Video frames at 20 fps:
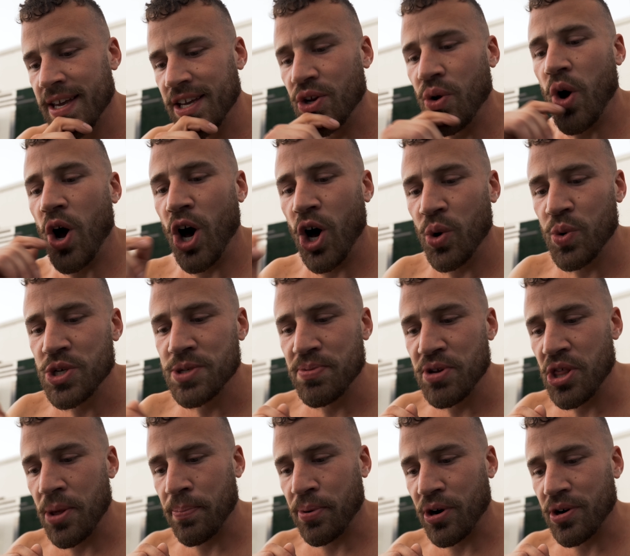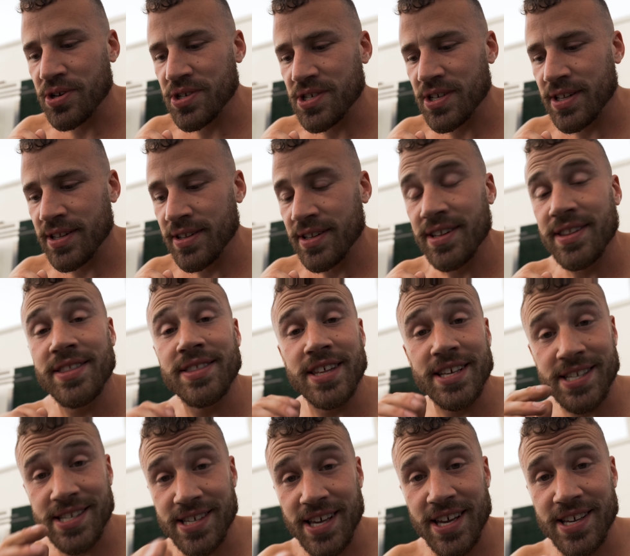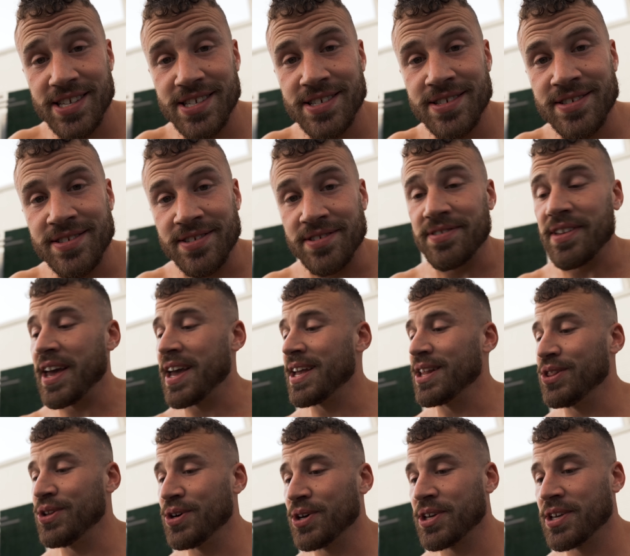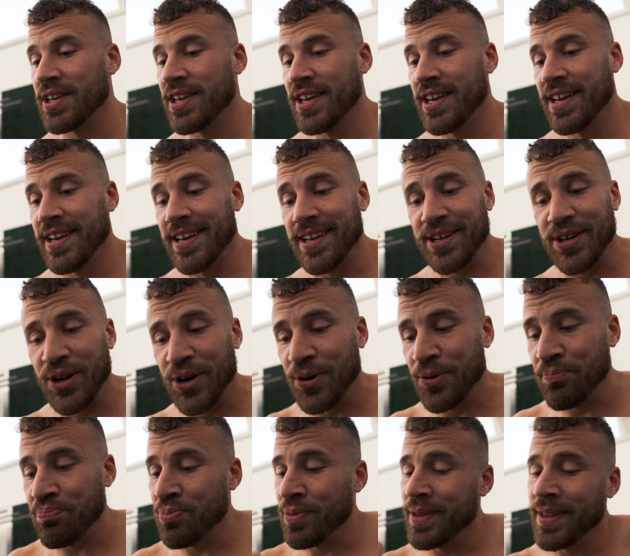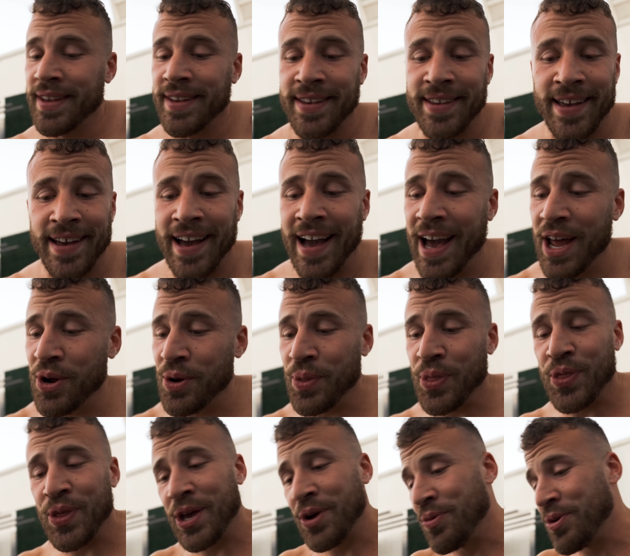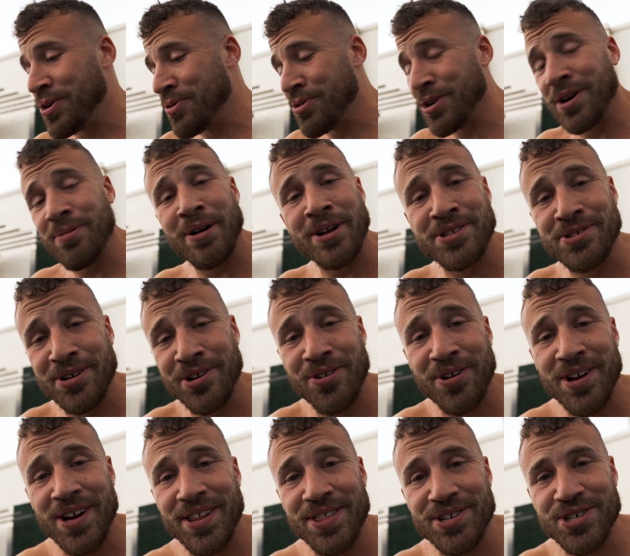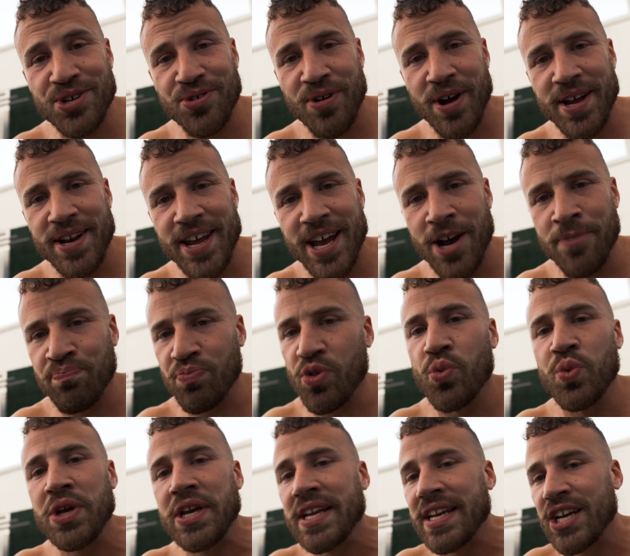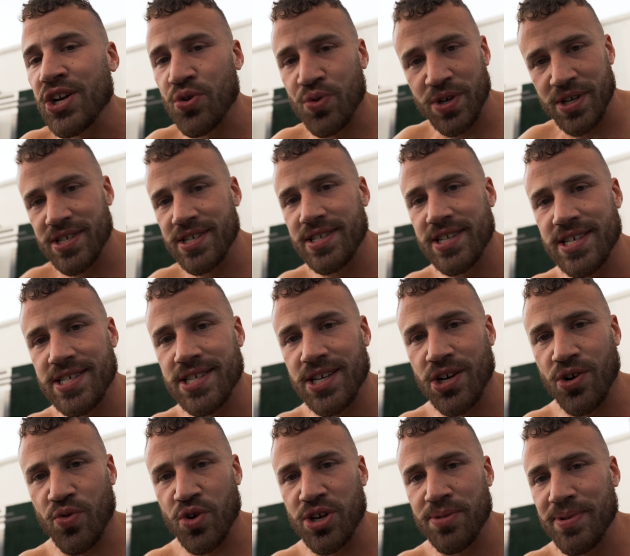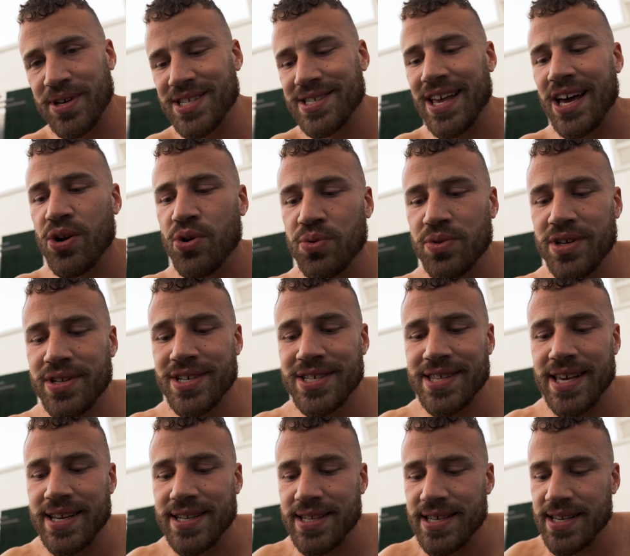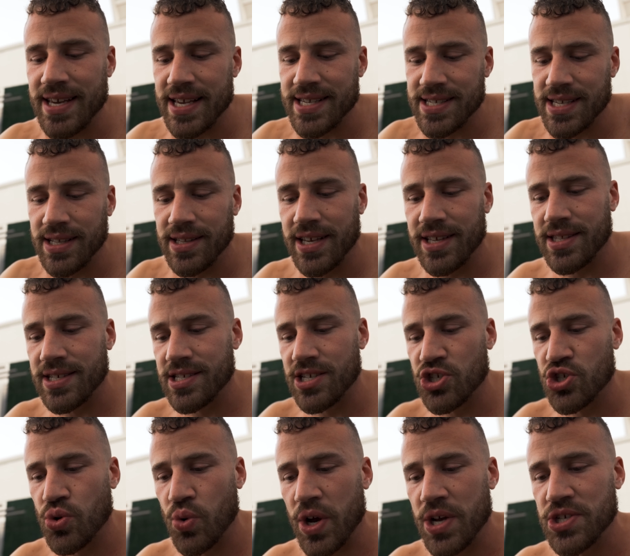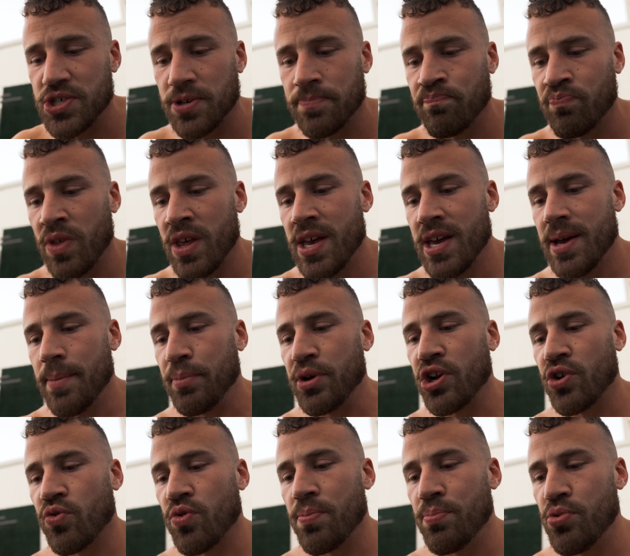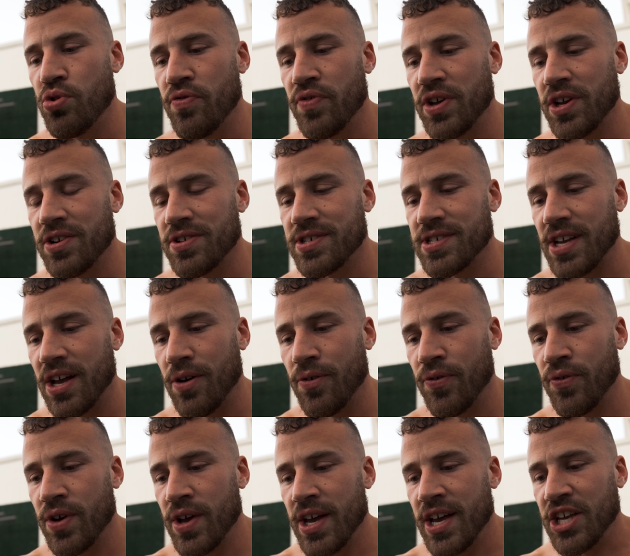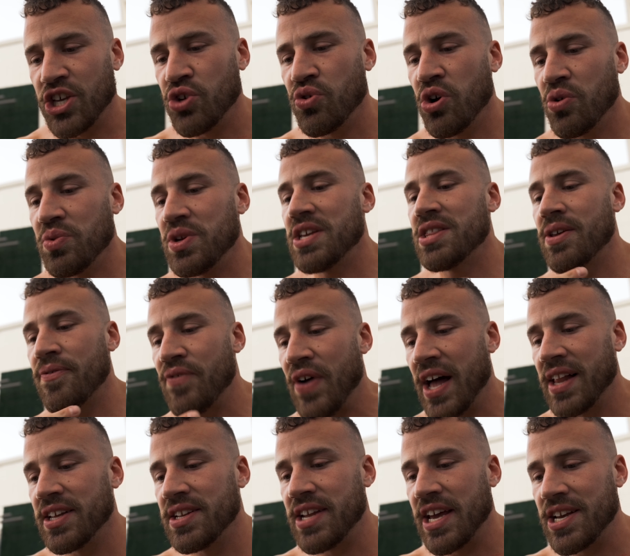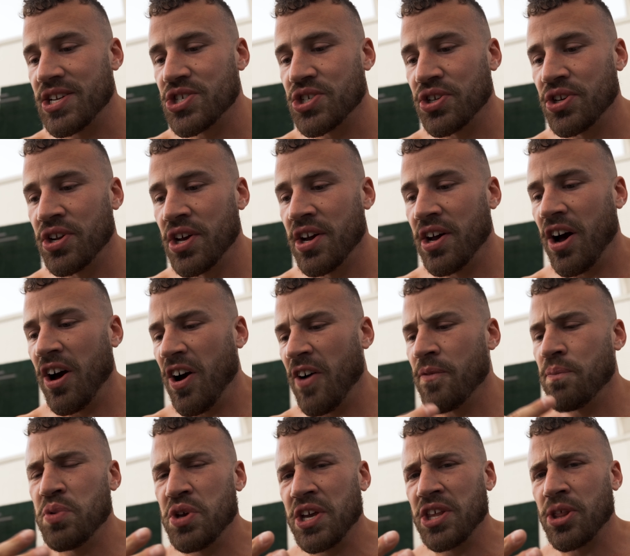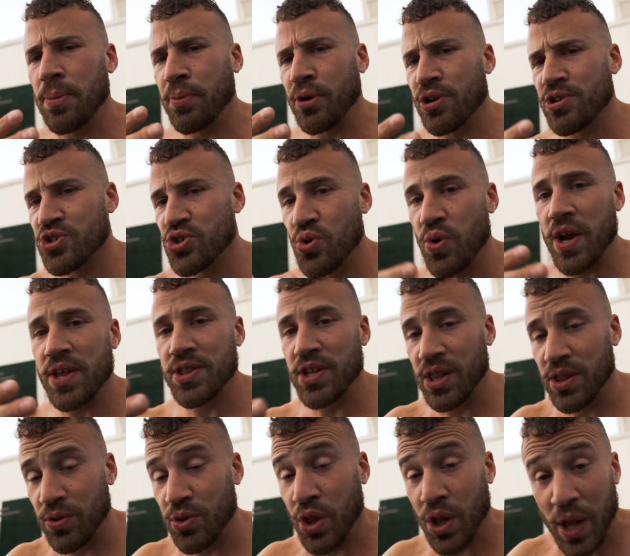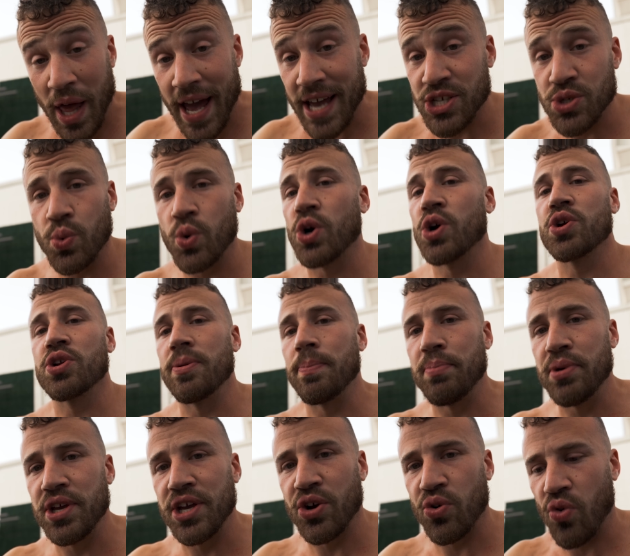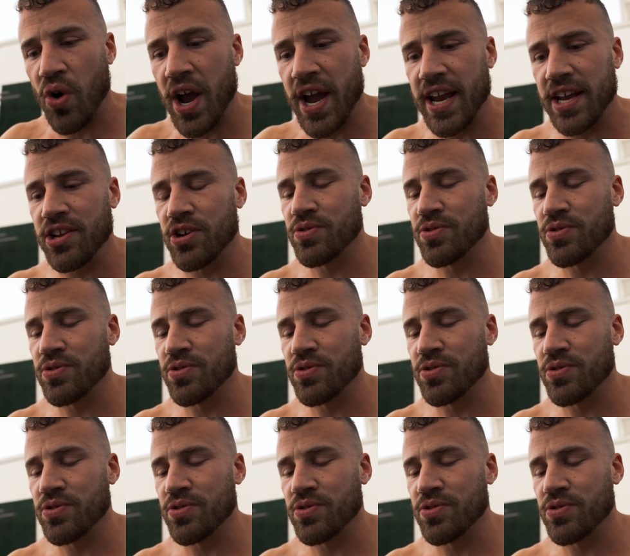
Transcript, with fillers: You know, always be the person that says, hey, look, you know, I don't think we're about to agree on this right now. We can agree to disagree, because not only does that de-escalate the situation, but you're removing yourself. You don't need the validation of being the person who had the last word and being right.